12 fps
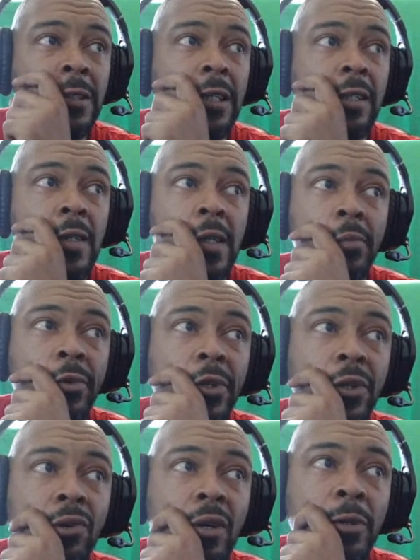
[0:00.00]
It's going to bring
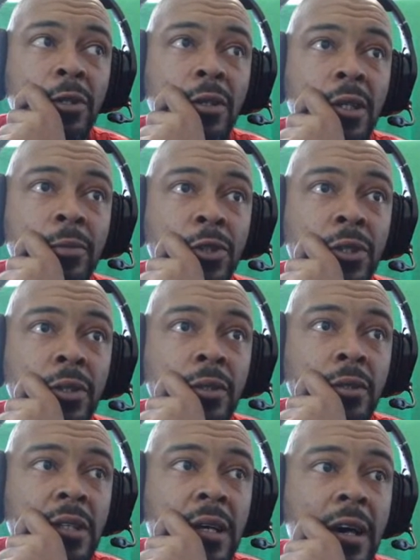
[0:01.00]
you up an option
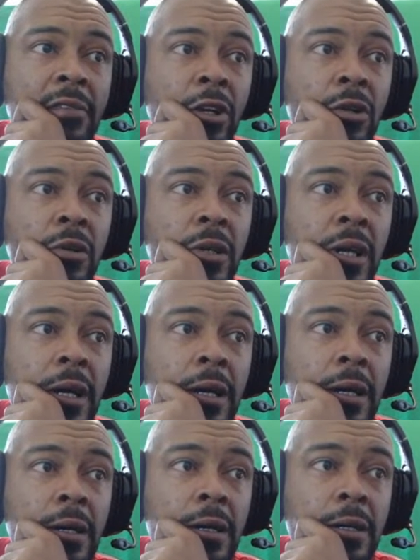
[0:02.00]
to have a look at
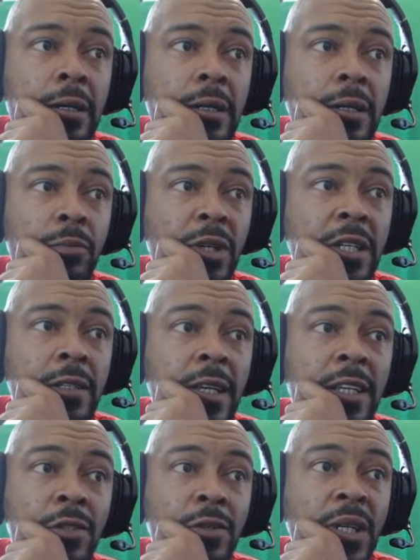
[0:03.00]
please
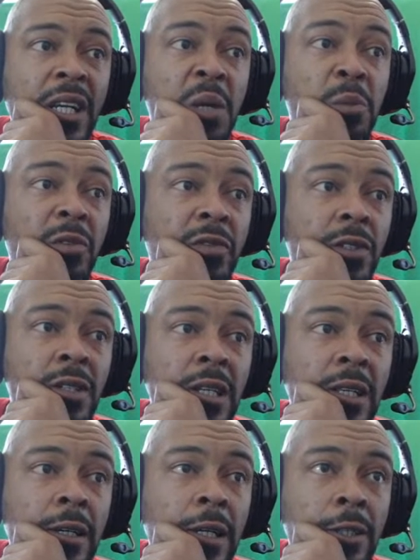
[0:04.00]
enter a name of the scene
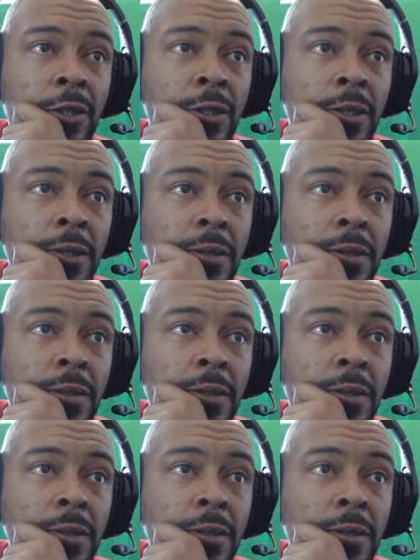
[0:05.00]
collection.